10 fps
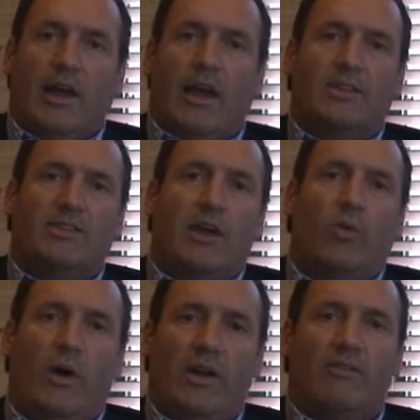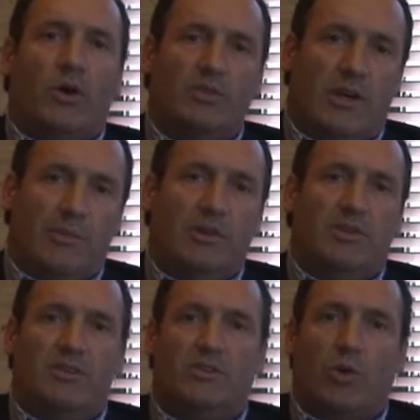and say, what have those companies
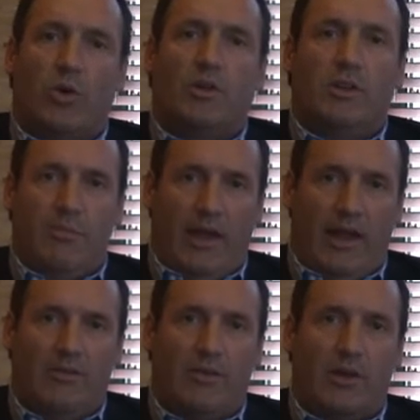historically paid for